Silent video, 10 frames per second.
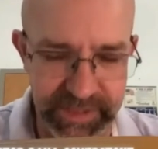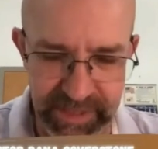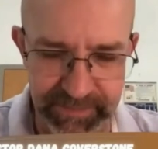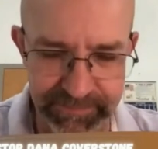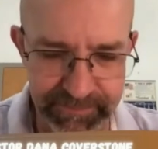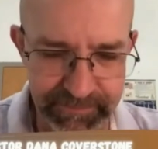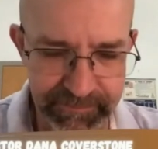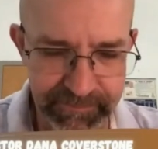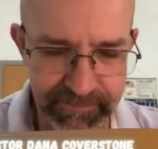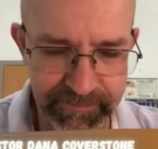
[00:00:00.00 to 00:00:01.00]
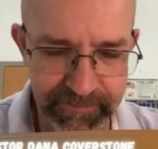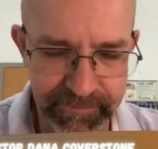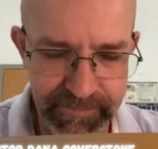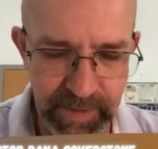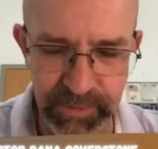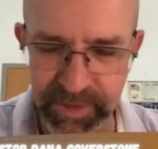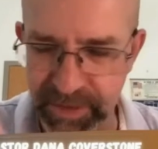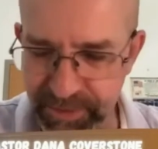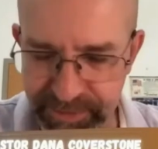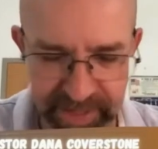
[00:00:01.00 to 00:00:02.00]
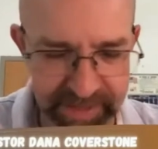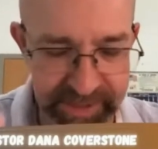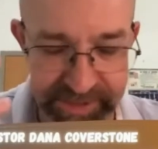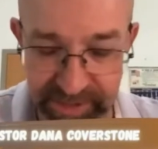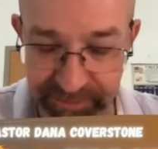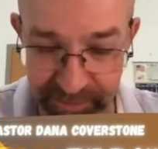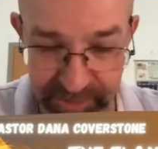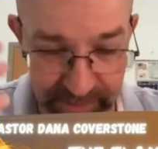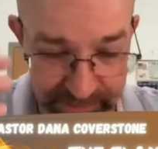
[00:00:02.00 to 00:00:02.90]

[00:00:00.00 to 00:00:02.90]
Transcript: come. And one other thing that's different